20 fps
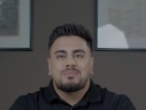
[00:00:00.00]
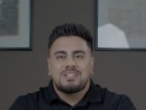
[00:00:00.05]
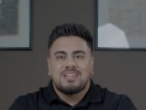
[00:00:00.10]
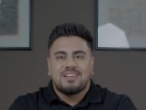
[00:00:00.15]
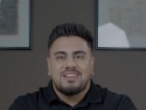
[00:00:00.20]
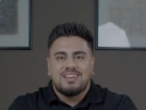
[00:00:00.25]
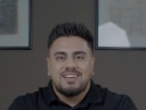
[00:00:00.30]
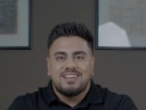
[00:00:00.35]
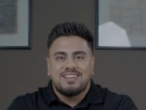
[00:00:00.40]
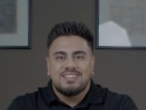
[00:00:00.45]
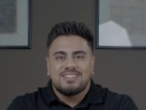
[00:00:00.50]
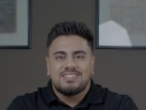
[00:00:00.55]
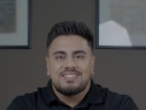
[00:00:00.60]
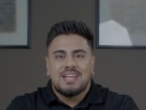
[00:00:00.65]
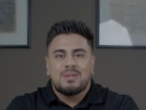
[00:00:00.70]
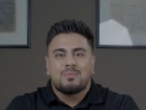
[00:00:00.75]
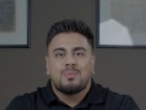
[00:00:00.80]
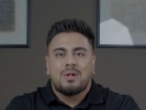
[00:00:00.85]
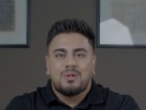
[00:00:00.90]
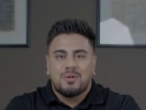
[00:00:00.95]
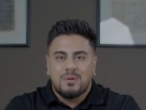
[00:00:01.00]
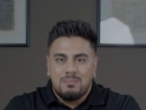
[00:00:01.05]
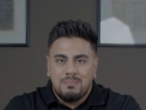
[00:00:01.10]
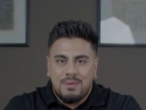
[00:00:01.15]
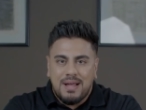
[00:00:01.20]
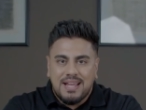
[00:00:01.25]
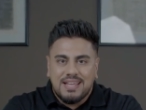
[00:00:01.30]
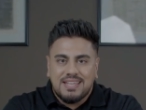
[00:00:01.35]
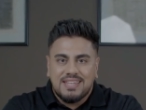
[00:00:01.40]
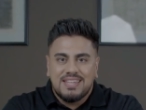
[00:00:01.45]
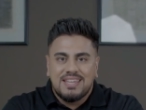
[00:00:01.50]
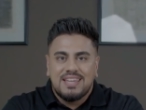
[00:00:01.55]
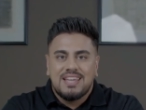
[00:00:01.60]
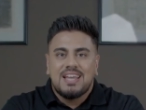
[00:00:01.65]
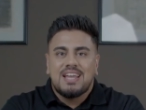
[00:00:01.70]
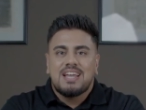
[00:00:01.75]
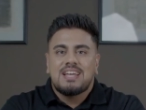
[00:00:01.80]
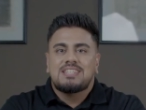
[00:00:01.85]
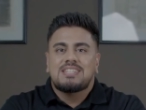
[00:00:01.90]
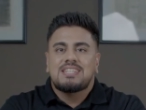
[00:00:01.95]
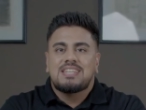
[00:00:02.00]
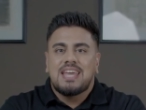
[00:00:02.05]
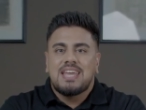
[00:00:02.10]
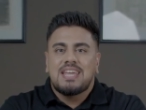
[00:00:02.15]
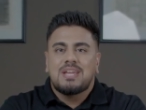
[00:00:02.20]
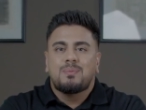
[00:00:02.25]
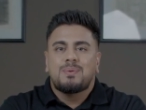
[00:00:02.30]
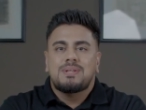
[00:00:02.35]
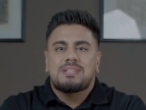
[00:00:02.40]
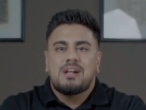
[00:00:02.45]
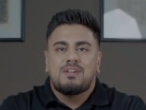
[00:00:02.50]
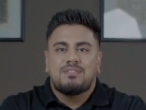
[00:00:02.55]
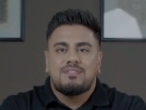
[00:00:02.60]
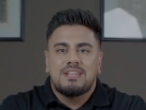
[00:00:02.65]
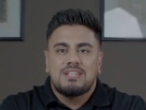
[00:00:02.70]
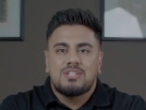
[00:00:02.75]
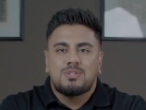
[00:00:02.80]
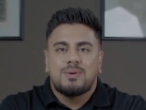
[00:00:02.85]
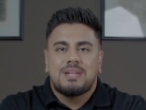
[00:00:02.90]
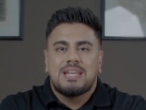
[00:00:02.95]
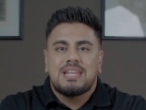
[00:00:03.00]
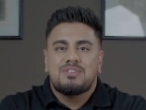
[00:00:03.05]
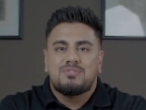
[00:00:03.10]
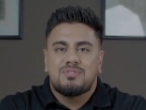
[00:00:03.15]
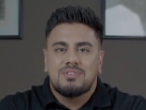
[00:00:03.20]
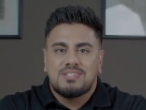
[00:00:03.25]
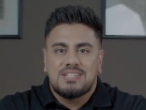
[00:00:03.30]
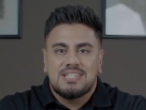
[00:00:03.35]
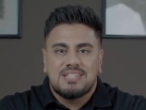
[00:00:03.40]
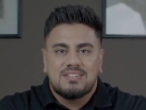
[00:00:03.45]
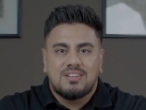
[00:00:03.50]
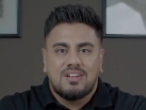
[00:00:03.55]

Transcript: dear learners and welcome back. Today we delve into an interesting